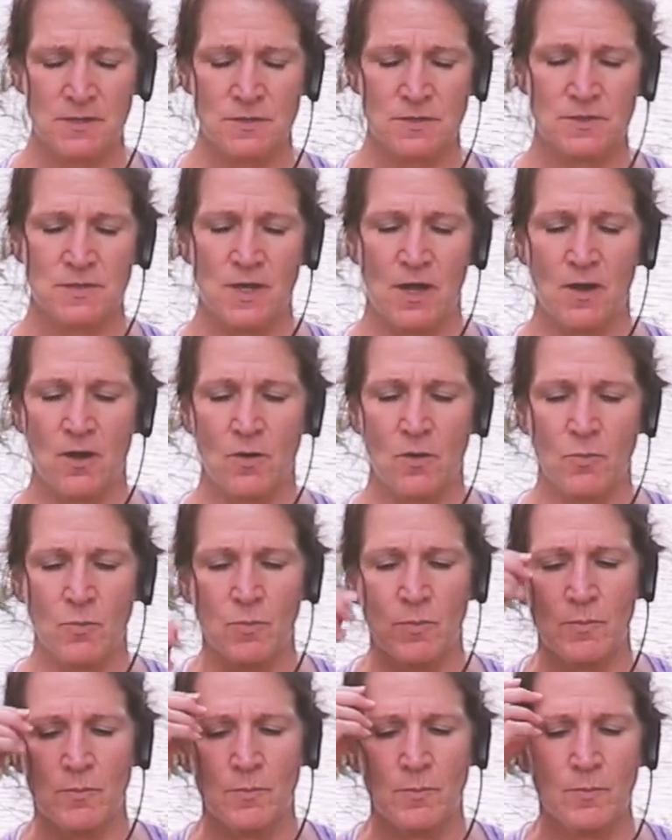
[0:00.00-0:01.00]
So
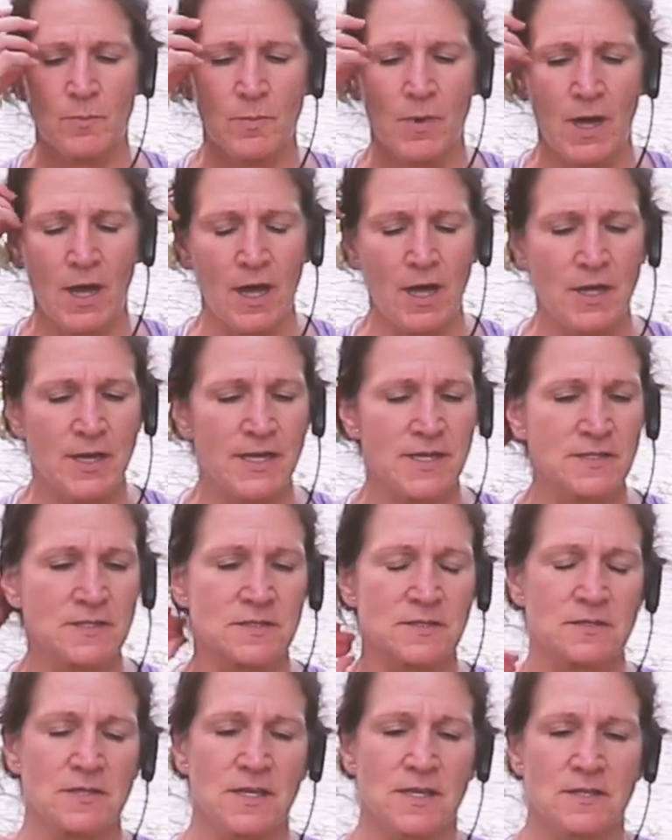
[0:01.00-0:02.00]
it
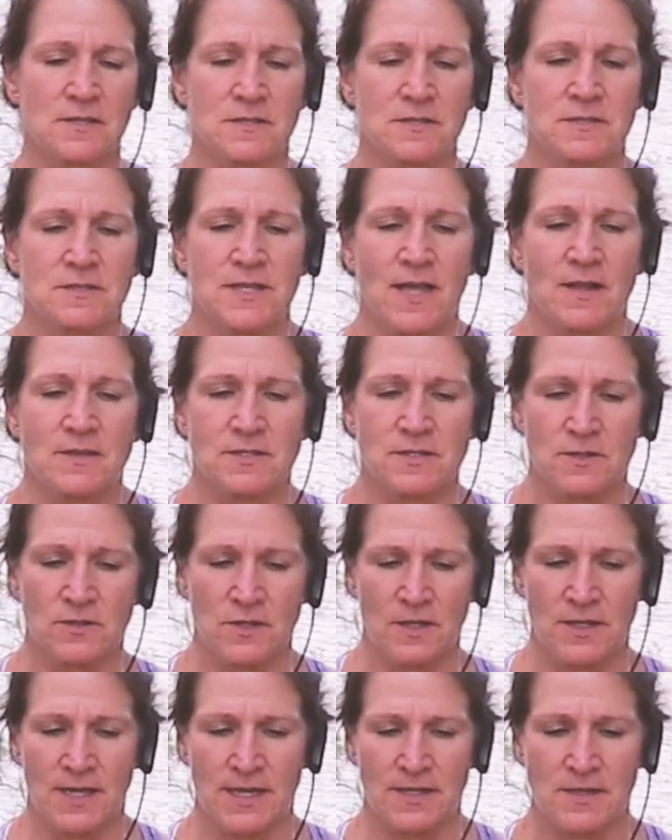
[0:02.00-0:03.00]
sounds a
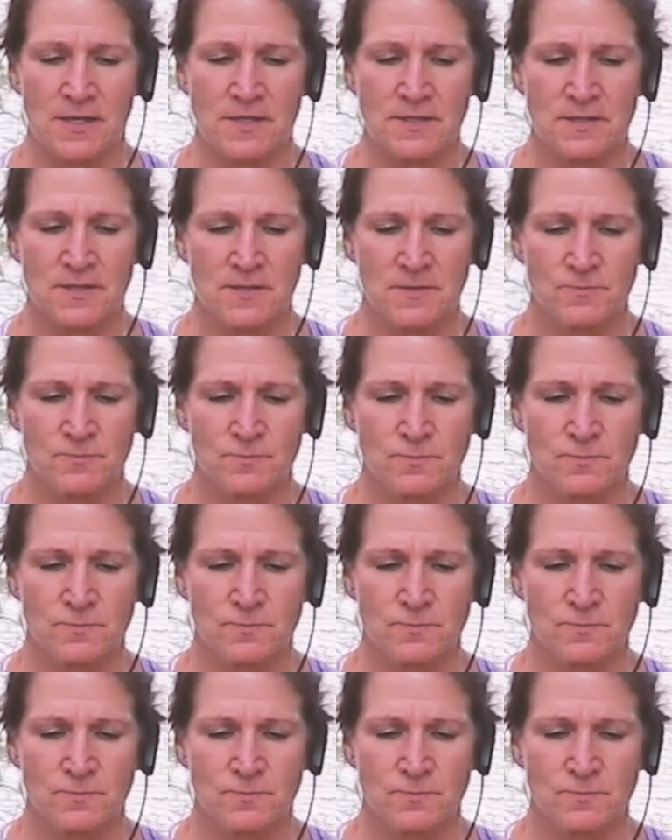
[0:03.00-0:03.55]
little like this.